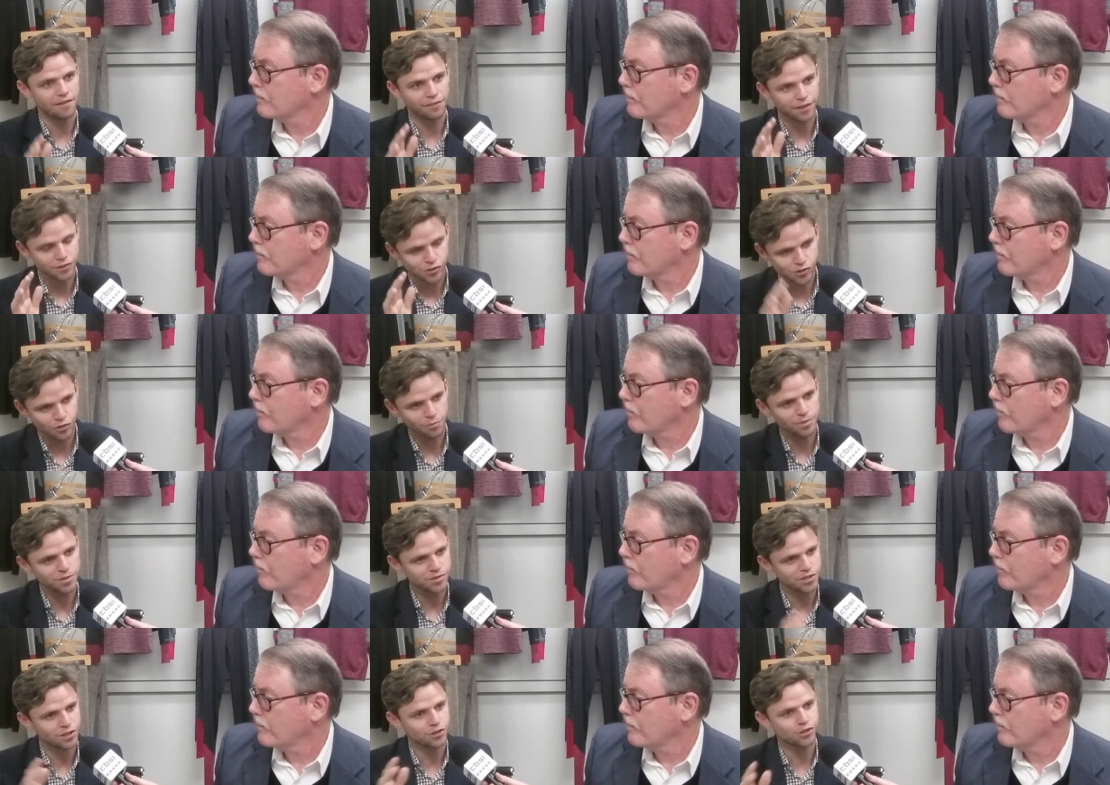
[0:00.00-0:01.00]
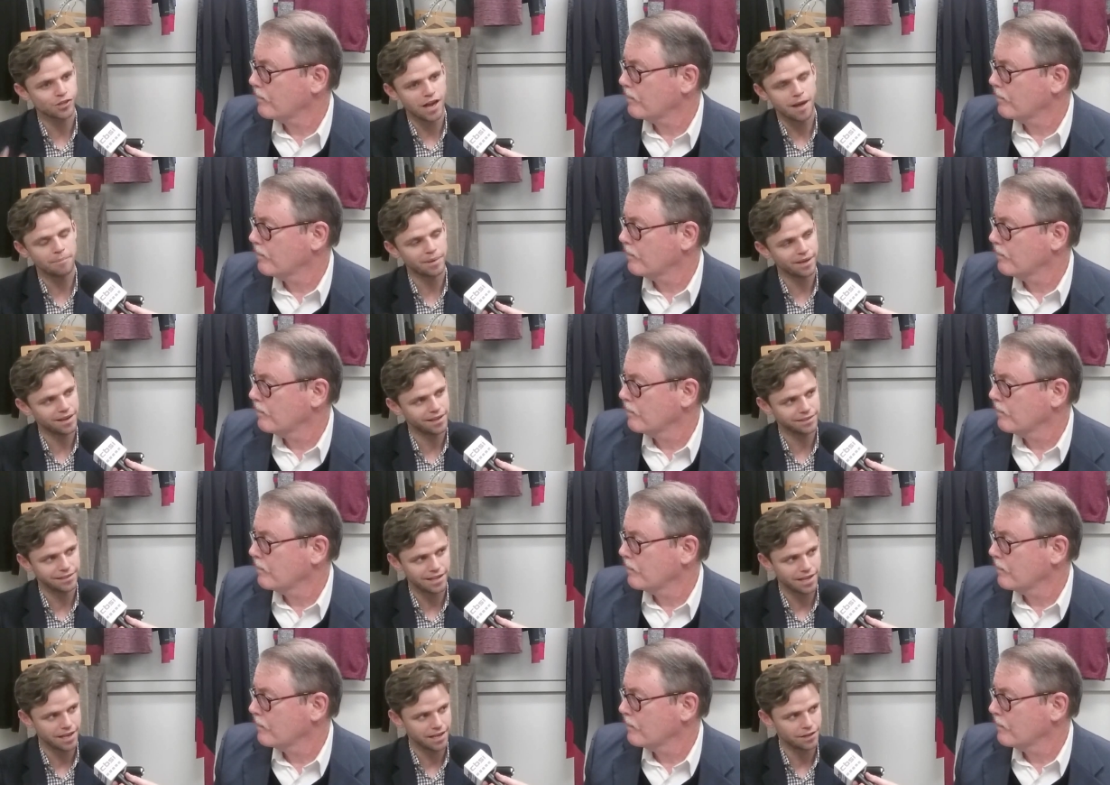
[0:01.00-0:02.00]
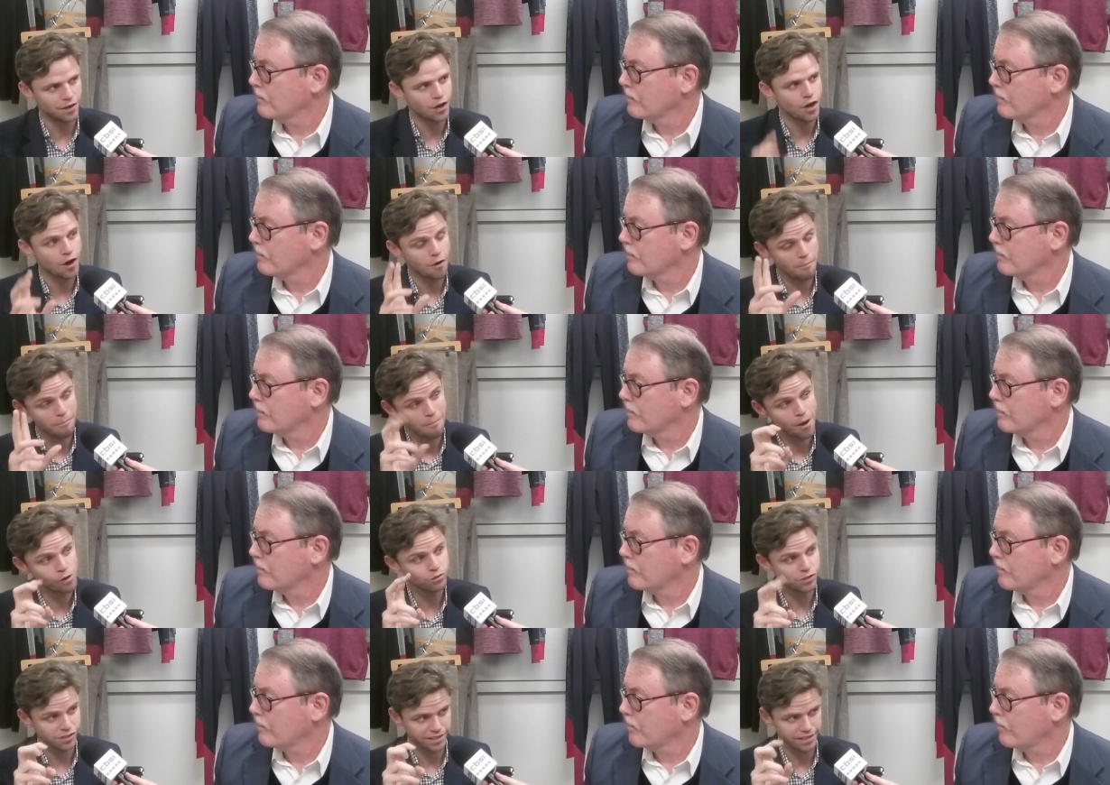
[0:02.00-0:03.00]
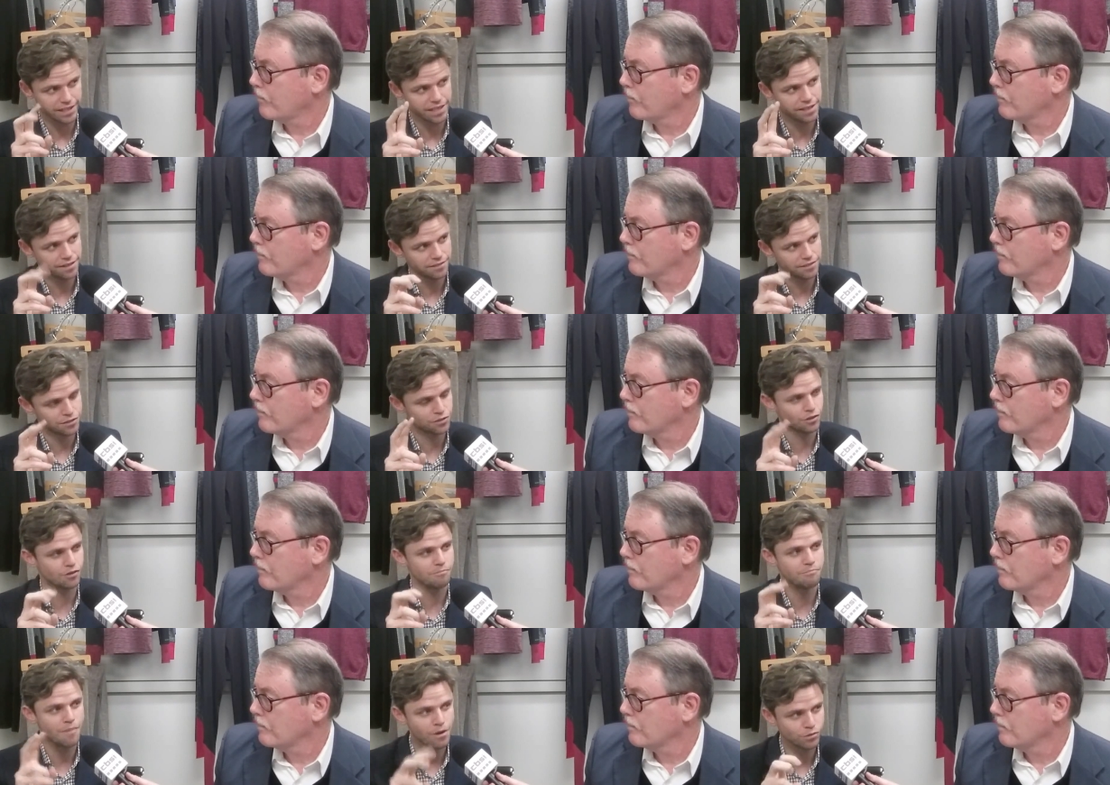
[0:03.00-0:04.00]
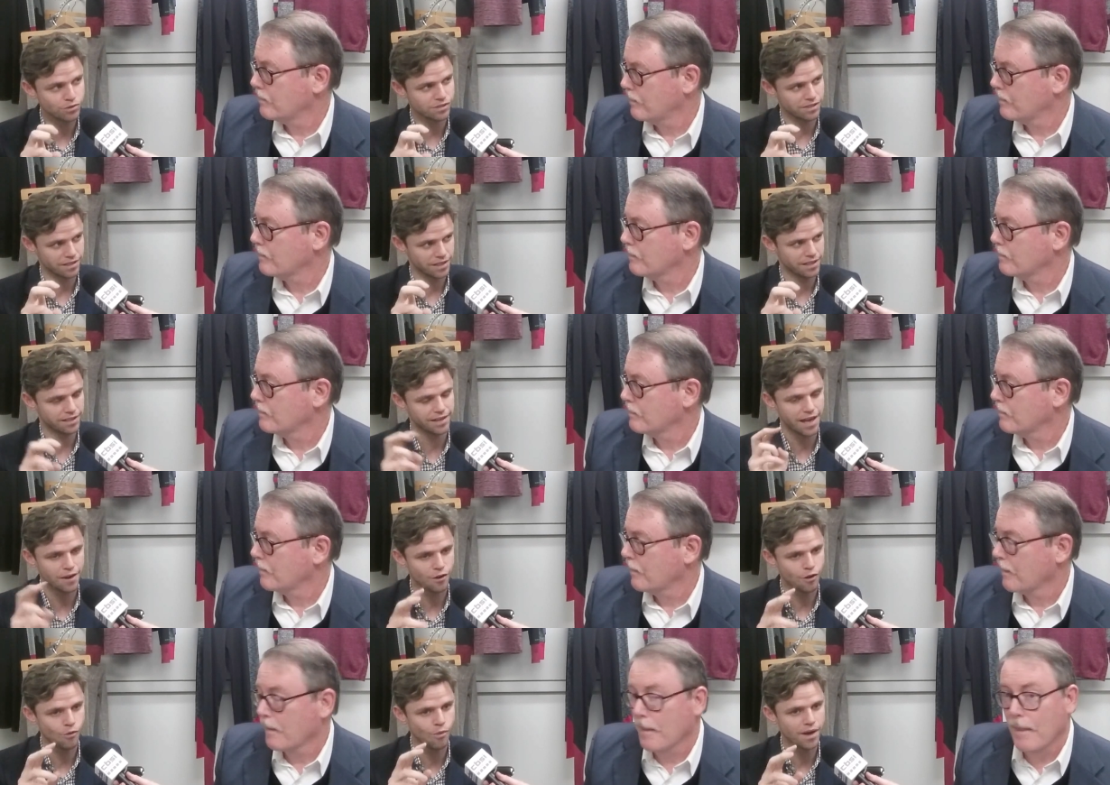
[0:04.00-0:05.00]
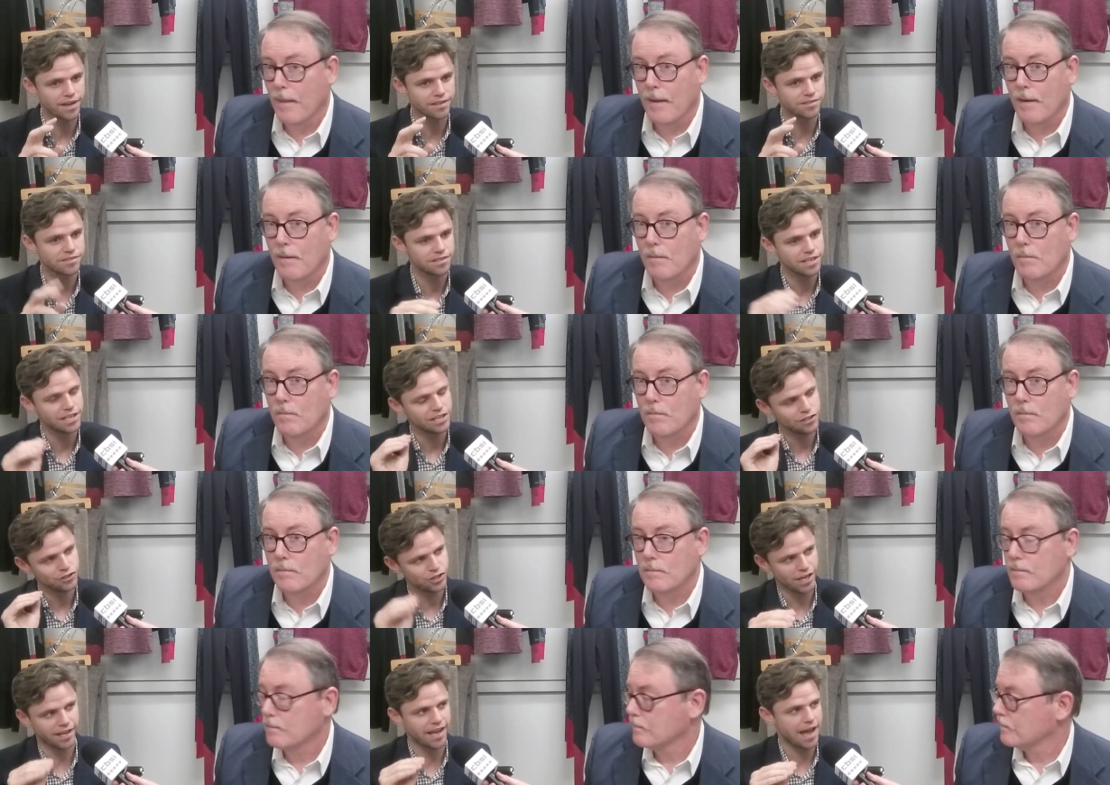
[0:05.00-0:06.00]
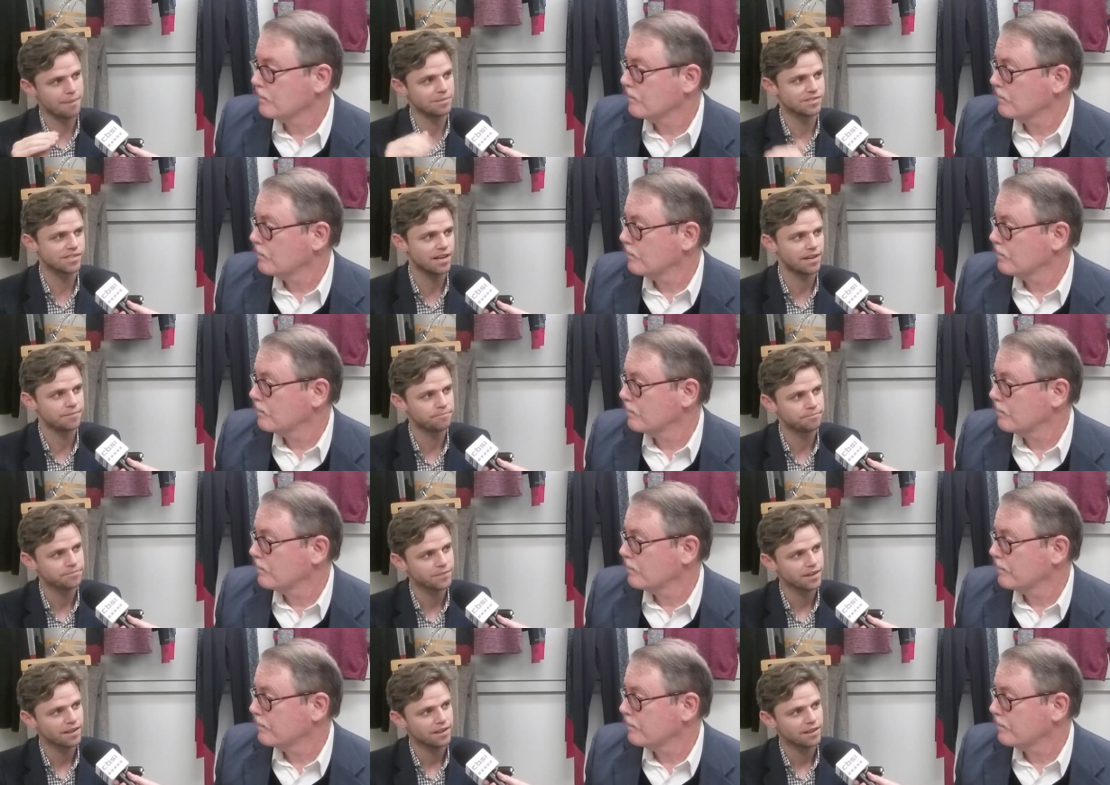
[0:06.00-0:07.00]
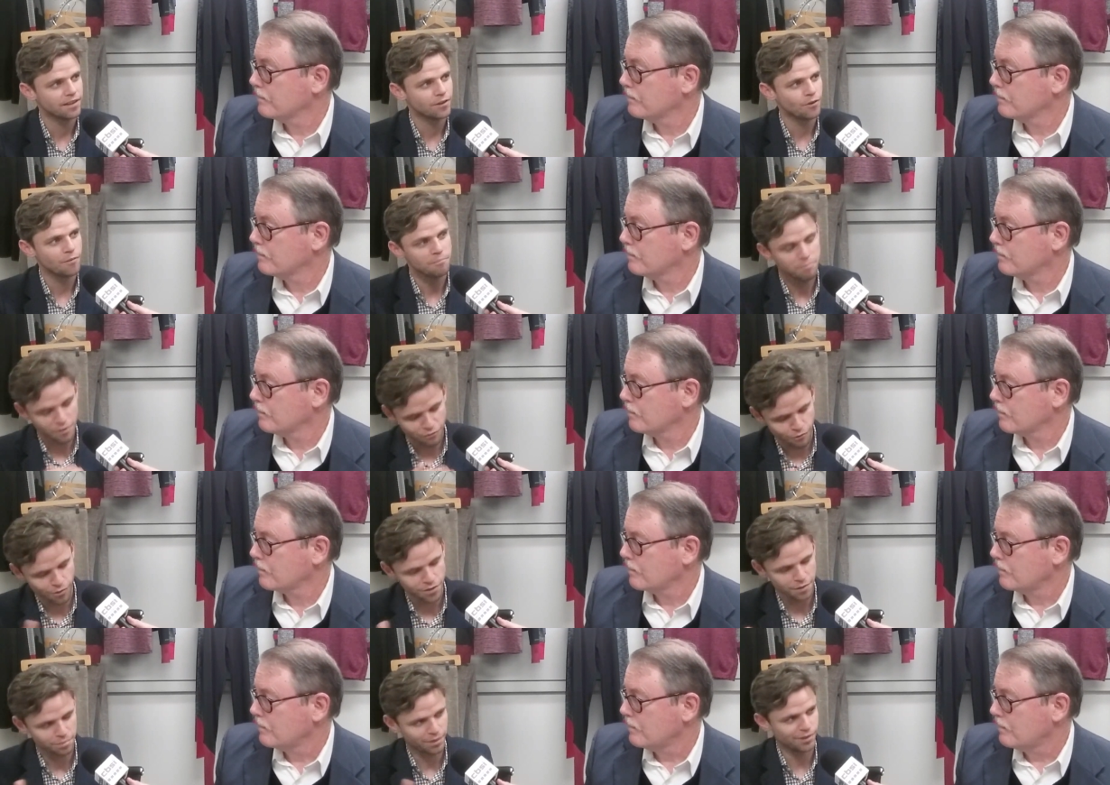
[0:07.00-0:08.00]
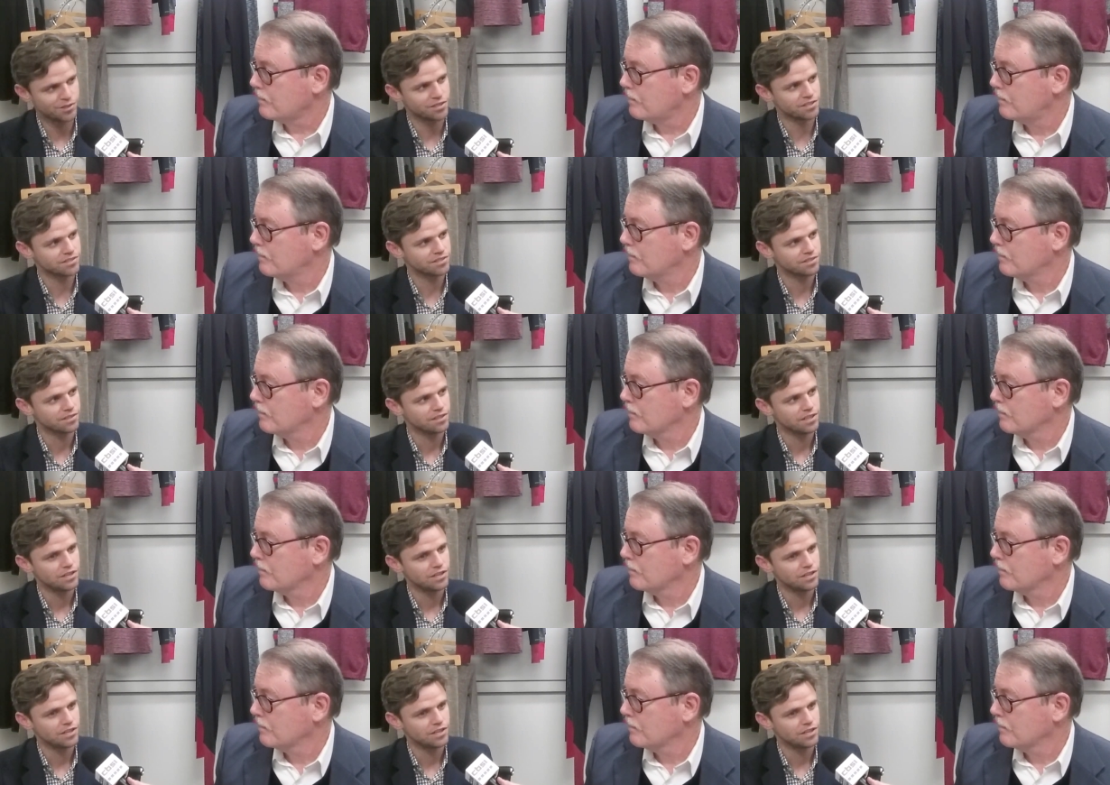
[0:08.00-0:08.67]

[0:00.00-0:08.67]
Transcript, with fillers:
Speaker 1: of consumers that are shopping online, mostly, the term mostly, not always, check Amazon before their purchase.